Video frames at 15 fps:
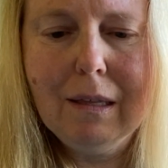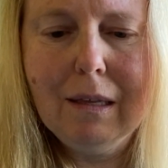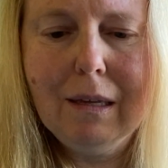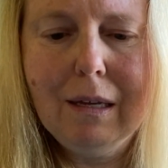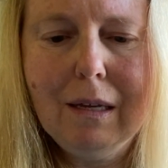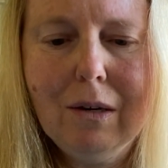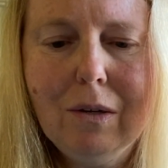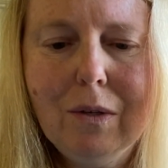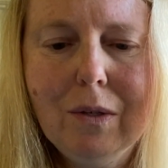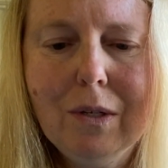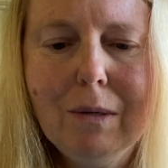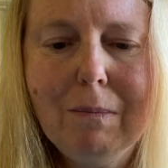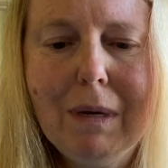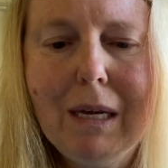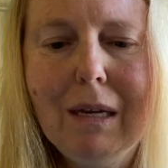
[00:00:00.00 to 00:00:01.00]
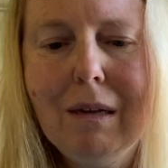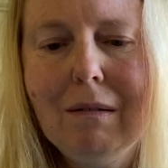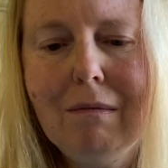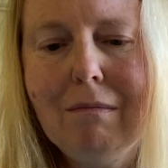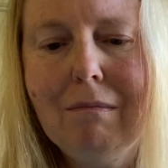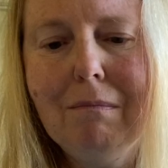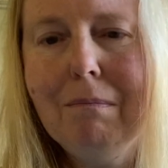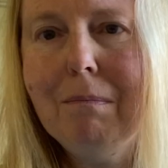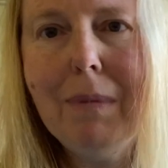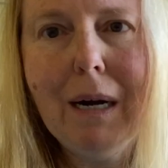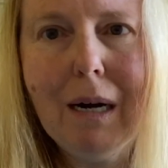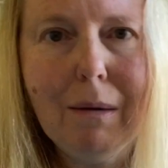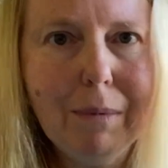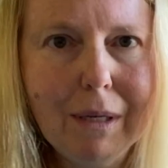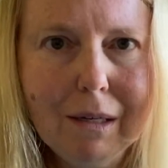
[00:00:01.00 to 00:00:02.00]
And I used to make
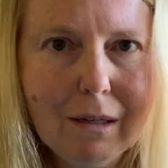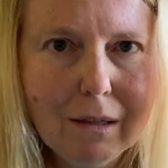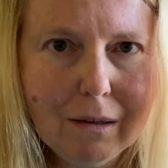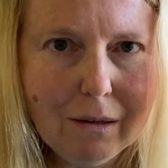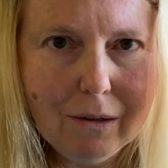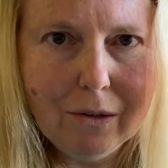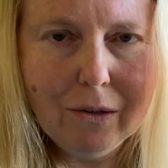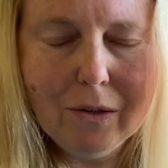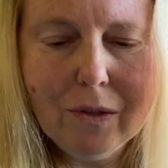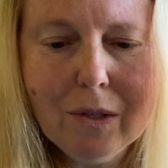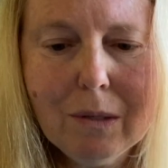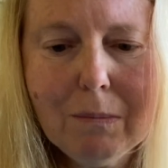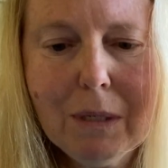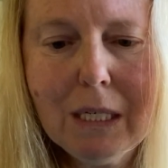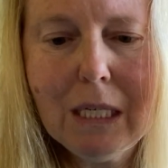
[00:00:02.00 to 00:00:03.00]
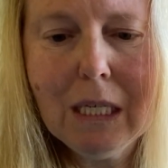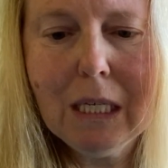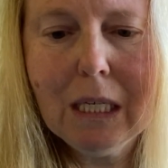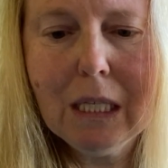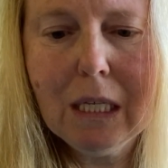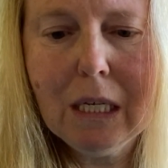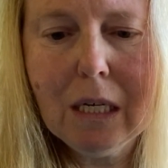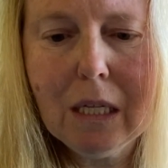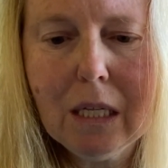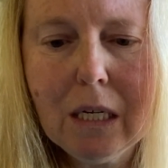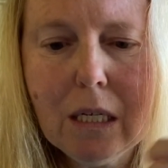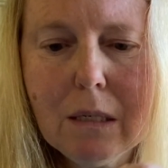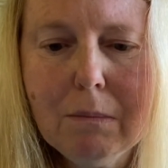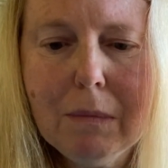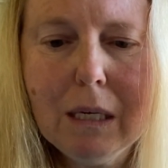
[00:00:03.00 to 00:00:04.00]
Barbie clothes, particularly. I
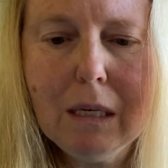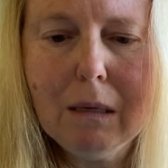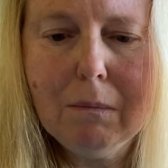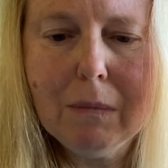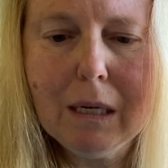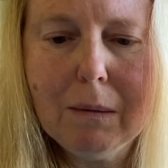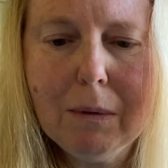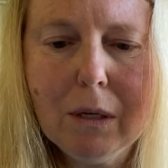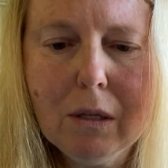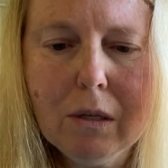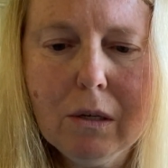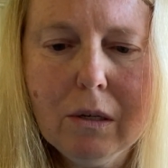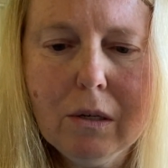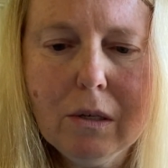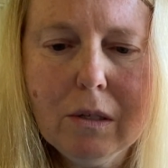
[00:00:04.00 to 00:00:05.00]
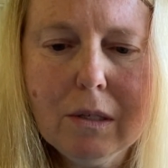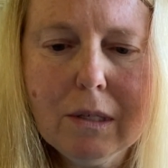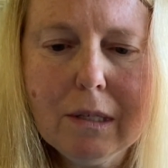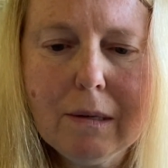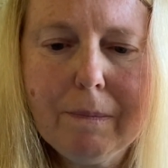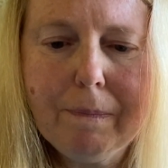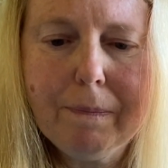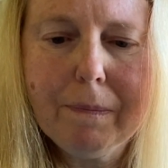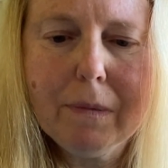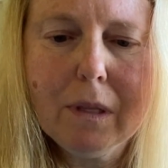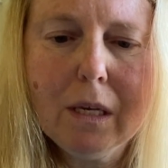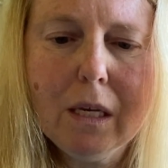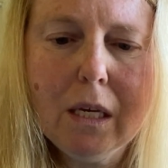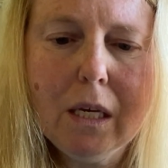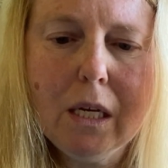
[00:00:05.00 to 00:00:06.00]
liked making Barbie clothes,
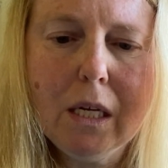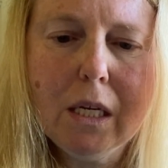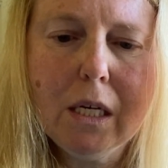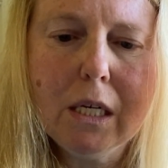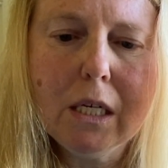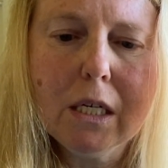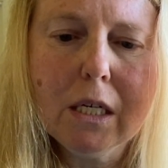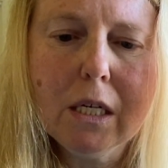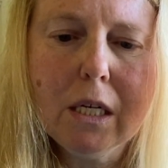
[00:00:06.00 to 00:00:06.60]
and